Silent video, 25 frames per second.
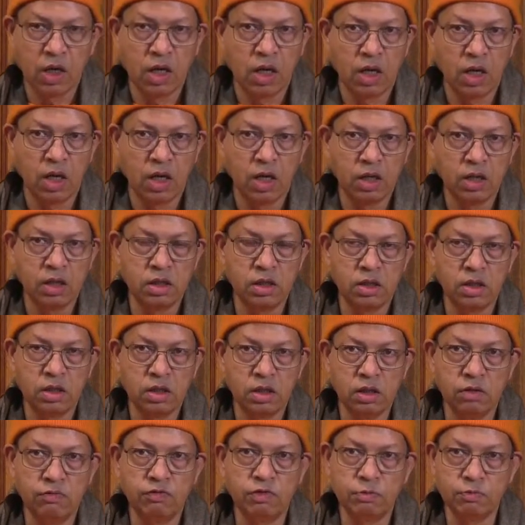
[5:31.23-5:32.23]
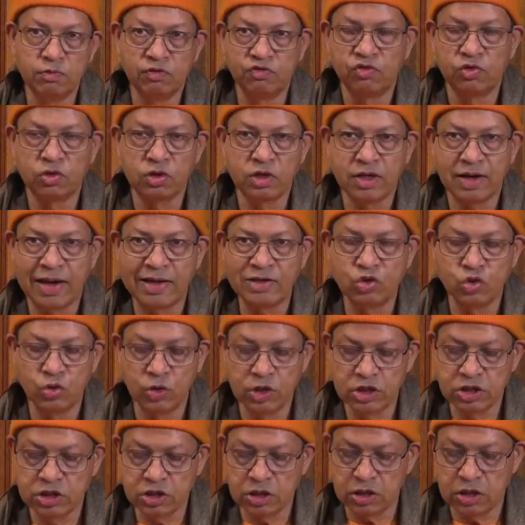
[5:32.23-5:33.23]
And even before
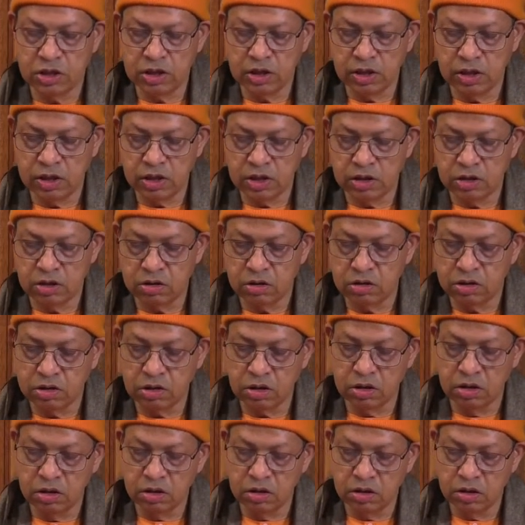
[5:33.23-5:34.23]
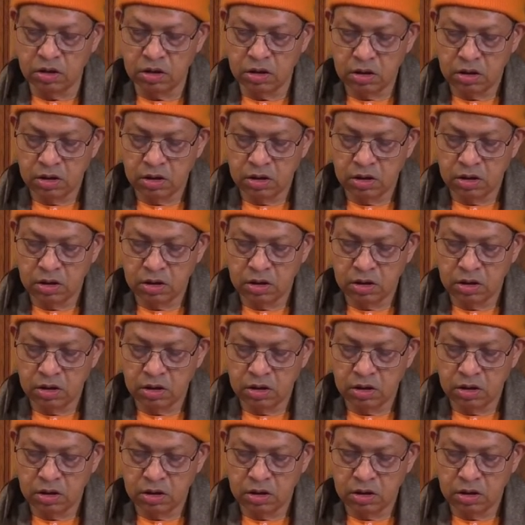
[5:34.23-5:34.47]
graduation, he had written